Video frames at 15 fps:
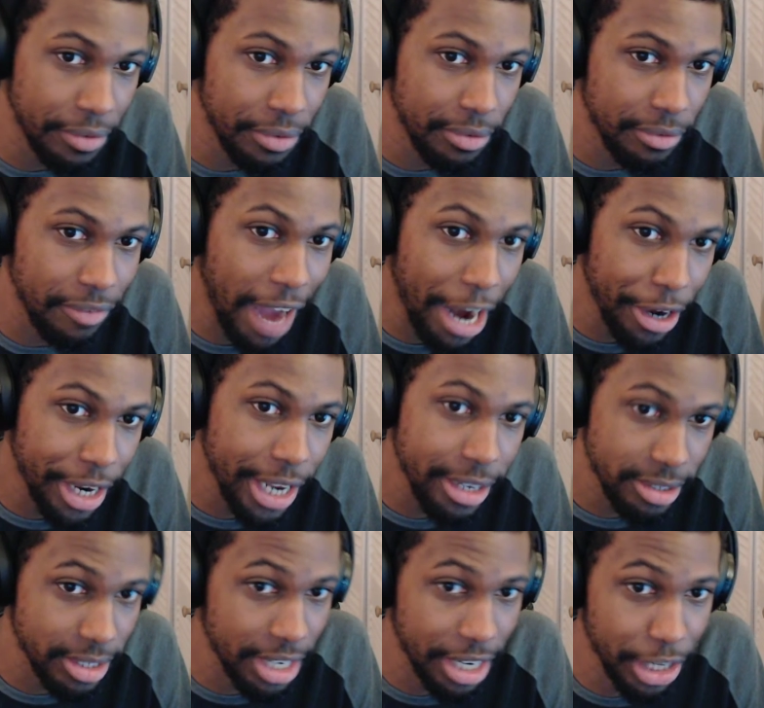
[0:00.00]
Fire
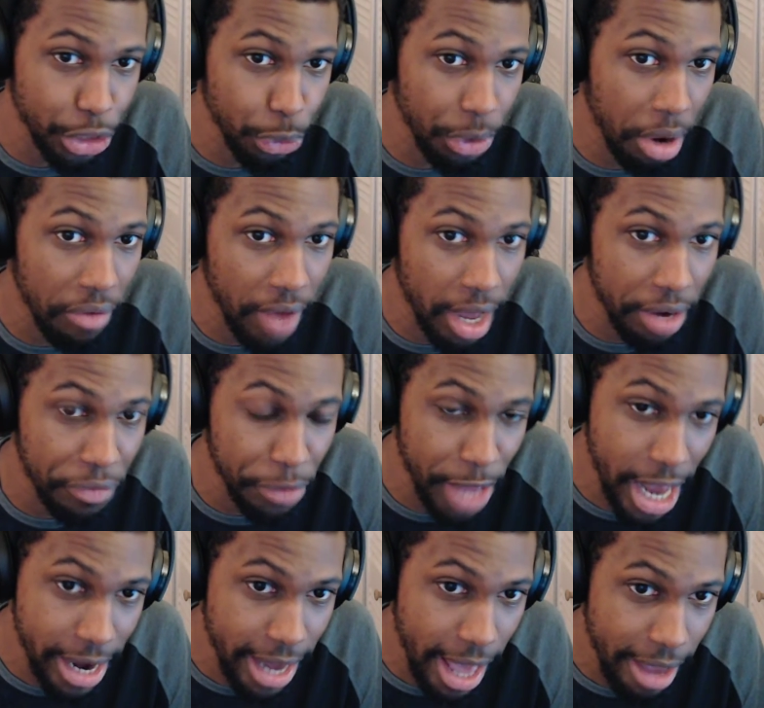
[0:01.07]
Kings needing 3 Arvada for
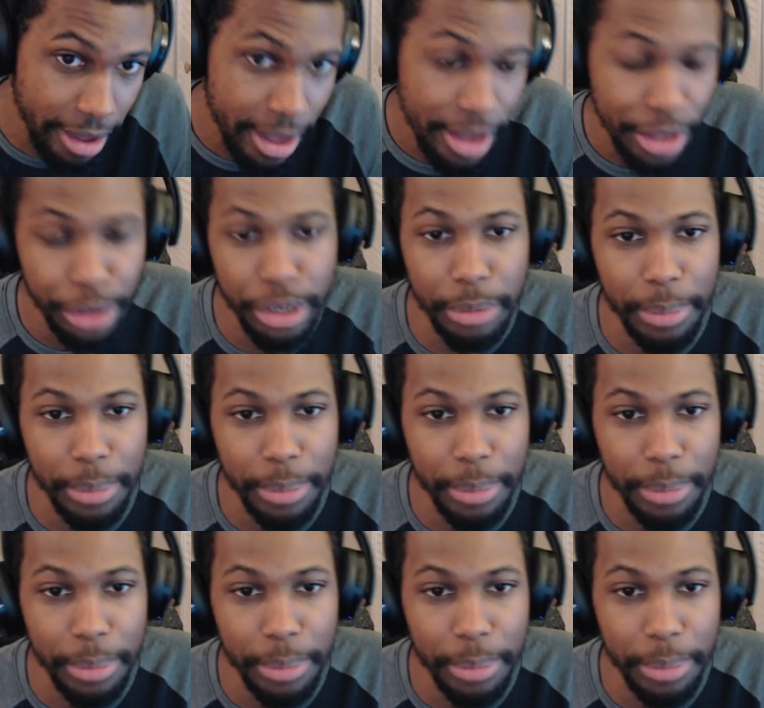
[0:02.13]
that deck, you can buy